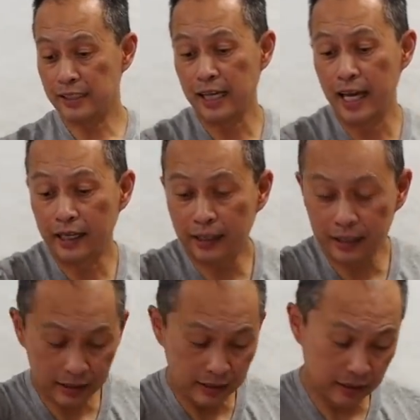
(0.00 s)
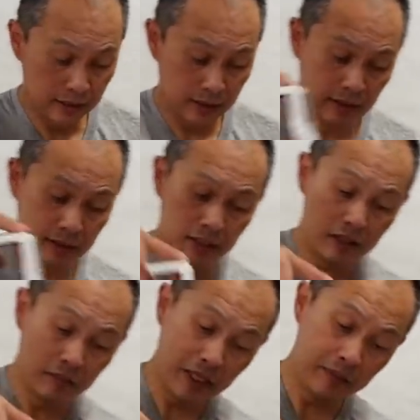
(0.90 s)
sag, you
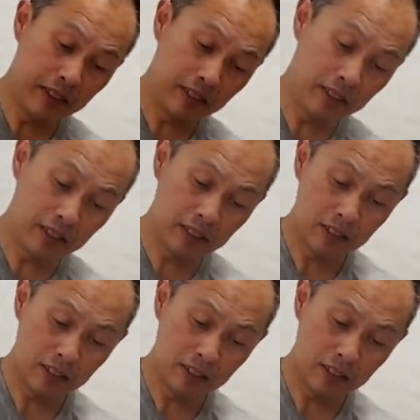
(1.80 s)
know, maybe